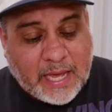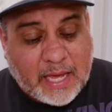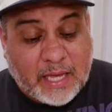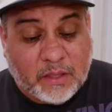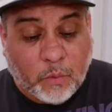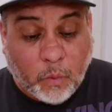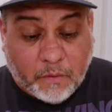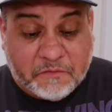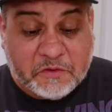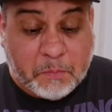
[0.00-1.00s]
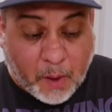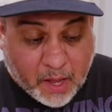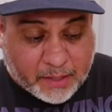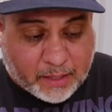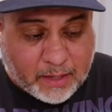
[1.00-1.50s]
in the wolf's
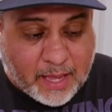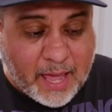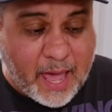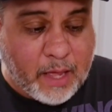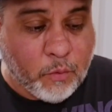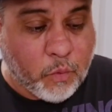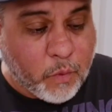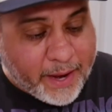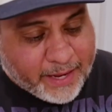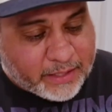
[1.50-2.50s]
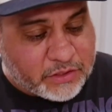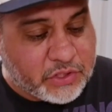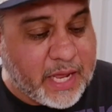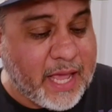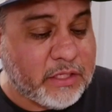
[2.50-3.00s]
body and raged
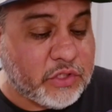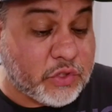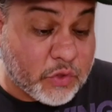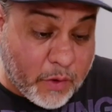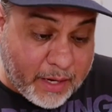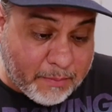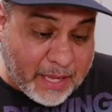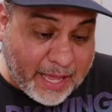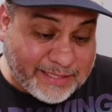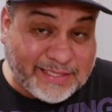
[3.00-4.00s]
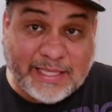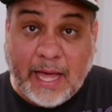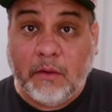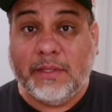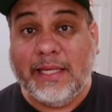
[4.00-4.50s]
and screamed as
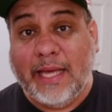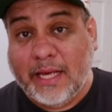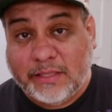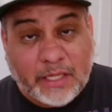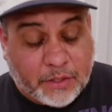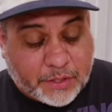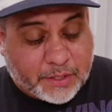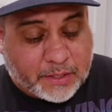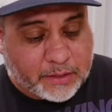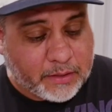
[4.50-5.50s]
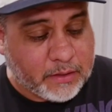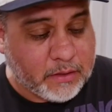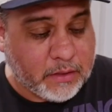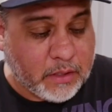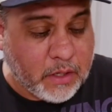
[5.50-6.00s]
loudly as he could.
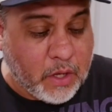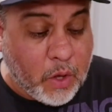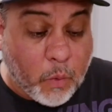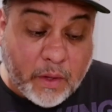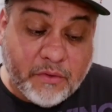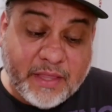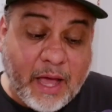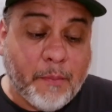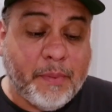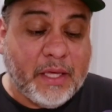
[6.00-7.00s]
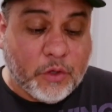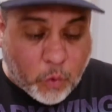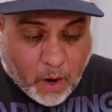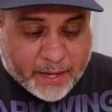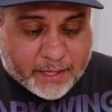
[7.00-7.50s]
"Wilt thou be
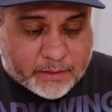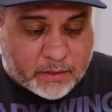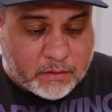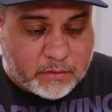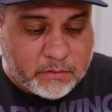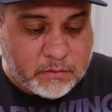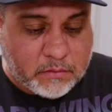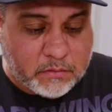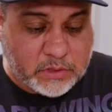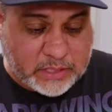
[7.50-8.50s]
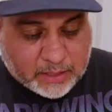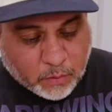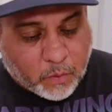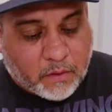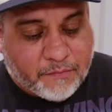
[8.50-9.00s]
quiet?" said the
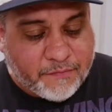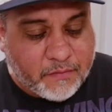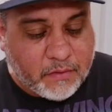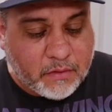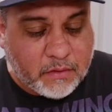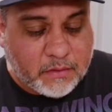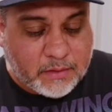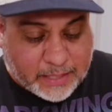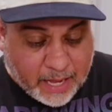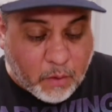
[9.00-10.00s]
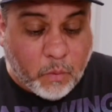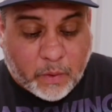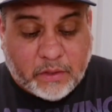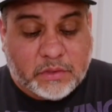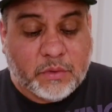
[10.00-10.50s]
wolf. "Thou
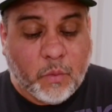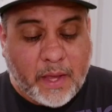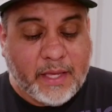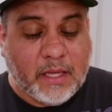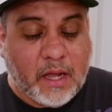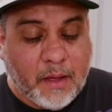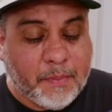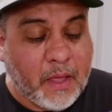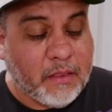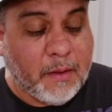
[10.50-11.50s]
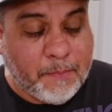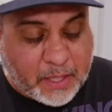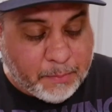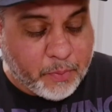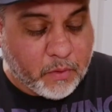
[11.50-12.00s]
wilt waken up the
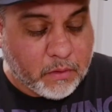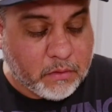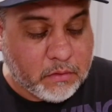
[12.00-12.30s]
people."